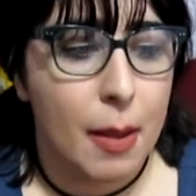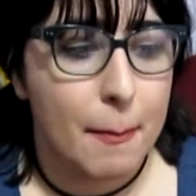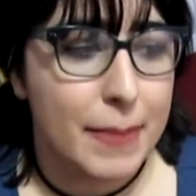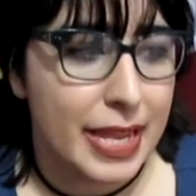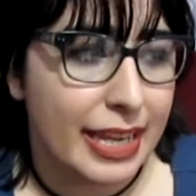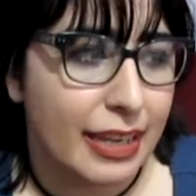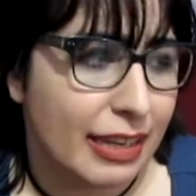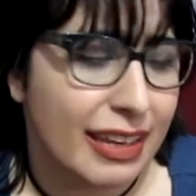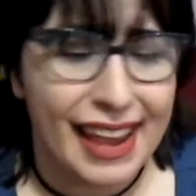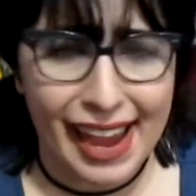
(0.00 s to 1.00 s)

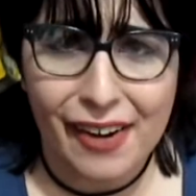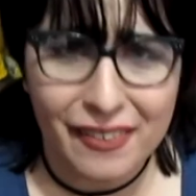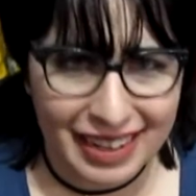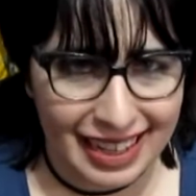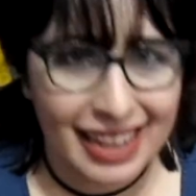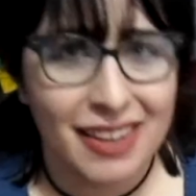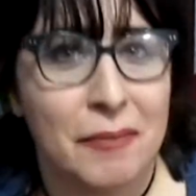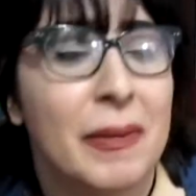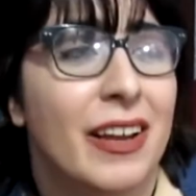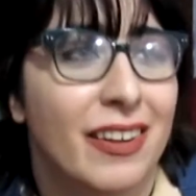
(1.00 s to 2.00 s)
being hairy
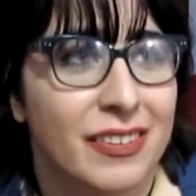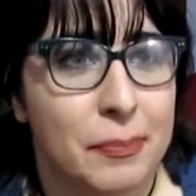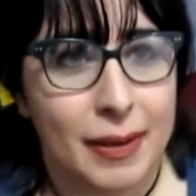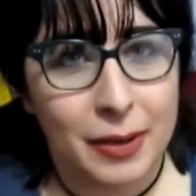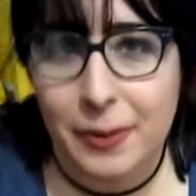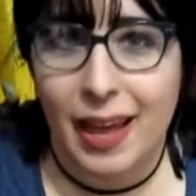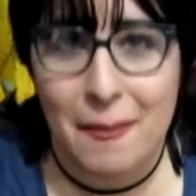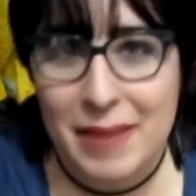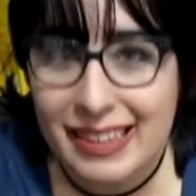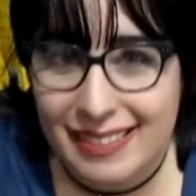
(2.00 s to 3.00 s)
because
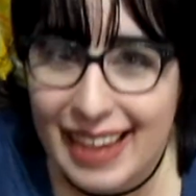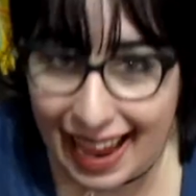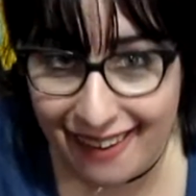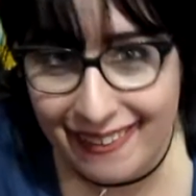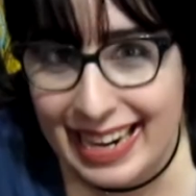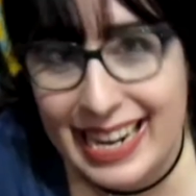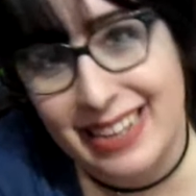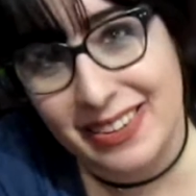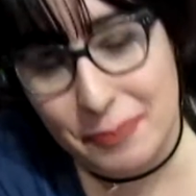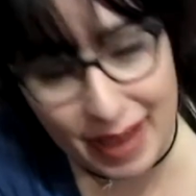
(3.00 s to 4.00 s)
peluda means hairy
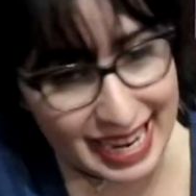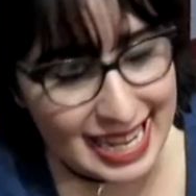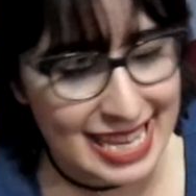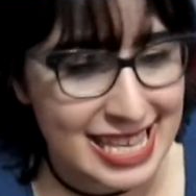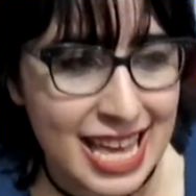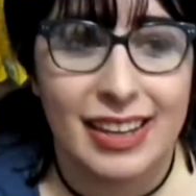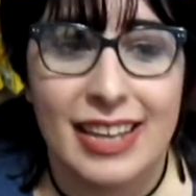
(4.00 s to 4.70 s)
in Spanish.